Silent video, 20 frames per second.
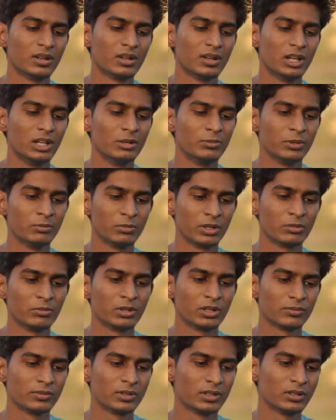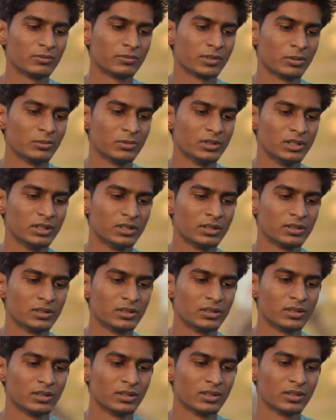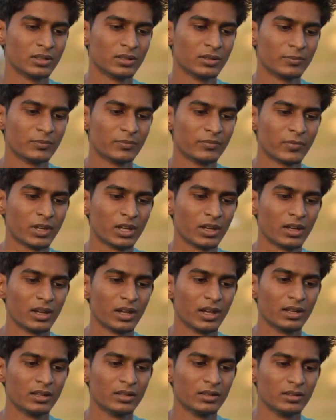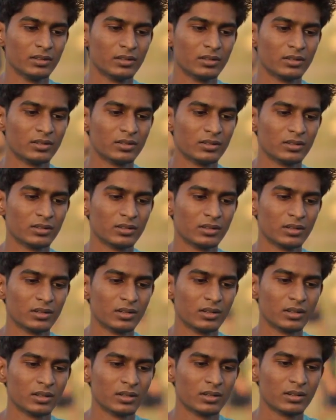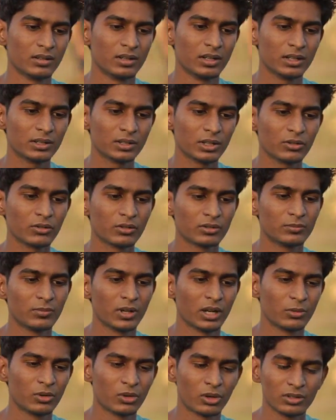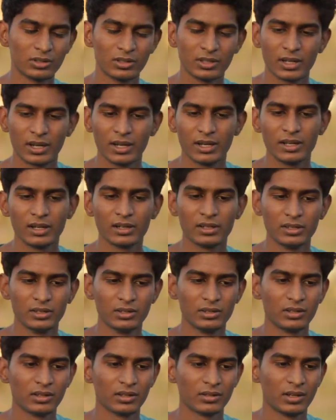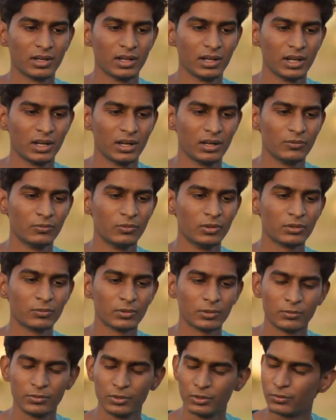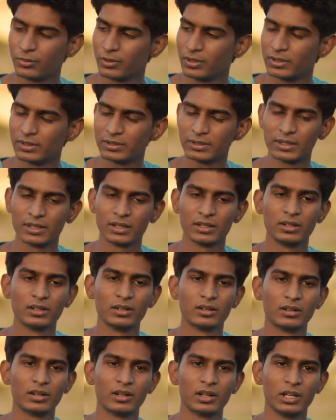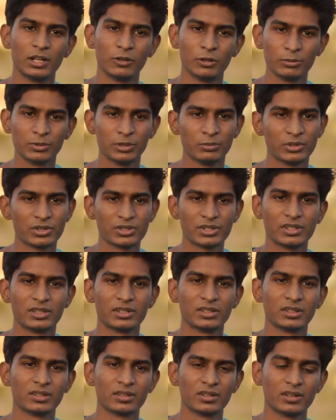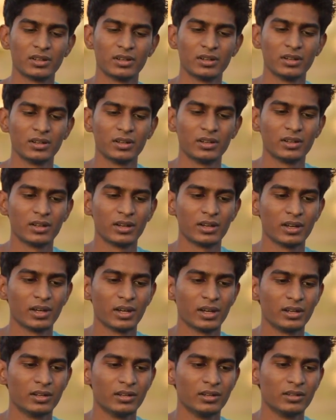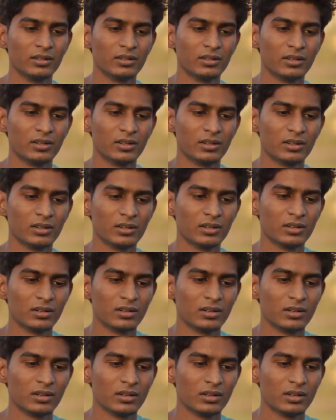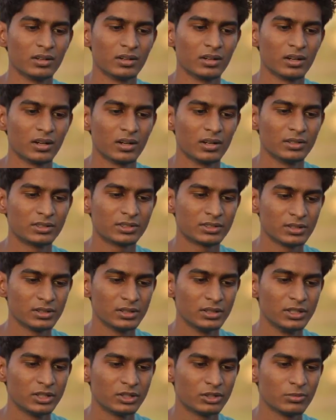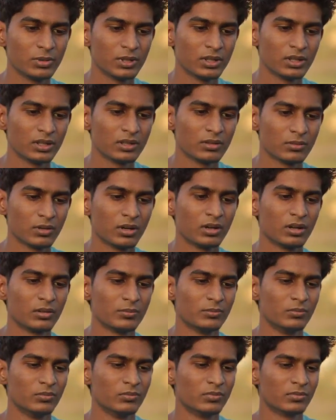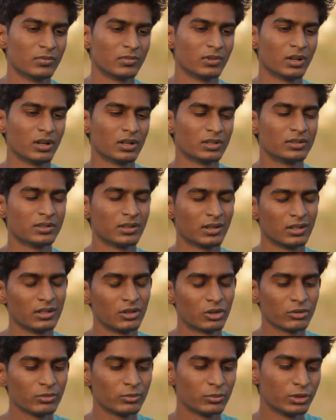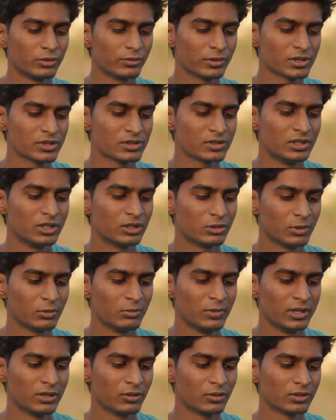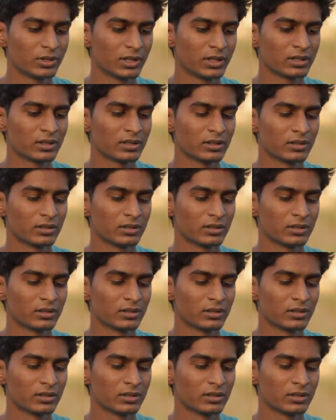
help in betterment of their family. And that is how I brought that idea here. I worked with few friends and developed the machine, and it still need to be a lot of modification need to be made on that.